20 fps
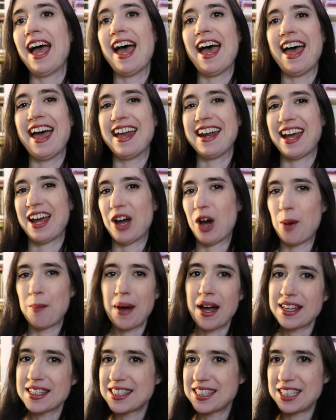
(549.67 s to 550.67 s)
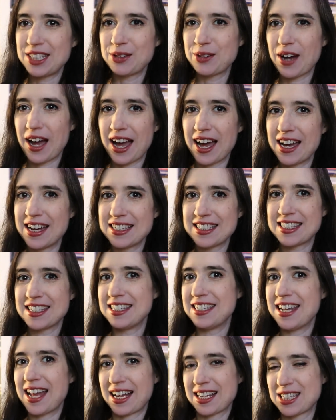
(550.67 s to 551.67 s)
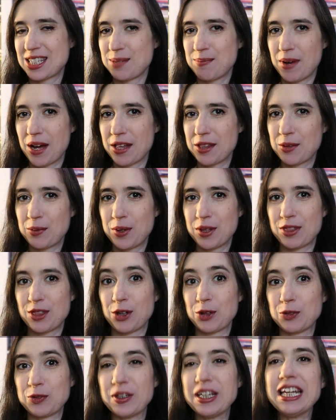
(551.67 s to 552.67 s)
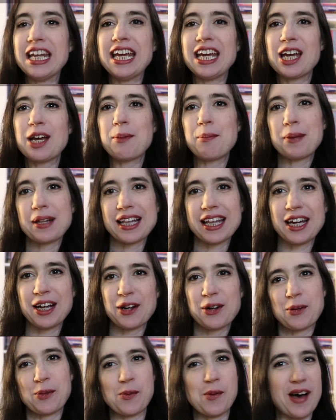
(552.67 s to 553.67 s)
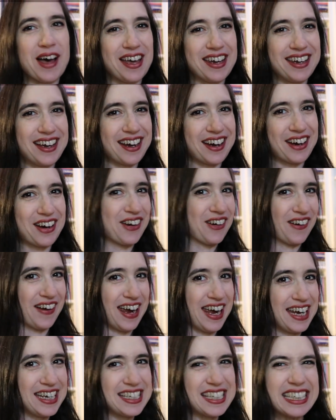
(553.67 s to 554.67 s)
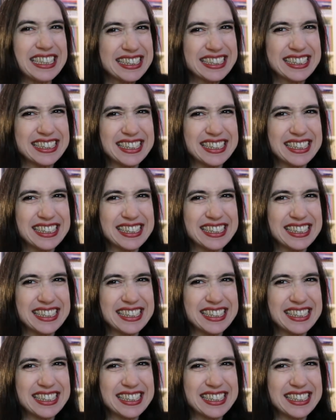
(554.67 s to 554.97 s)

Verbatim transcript: And I hope I'll see you guys next month with the Reading Player One crate.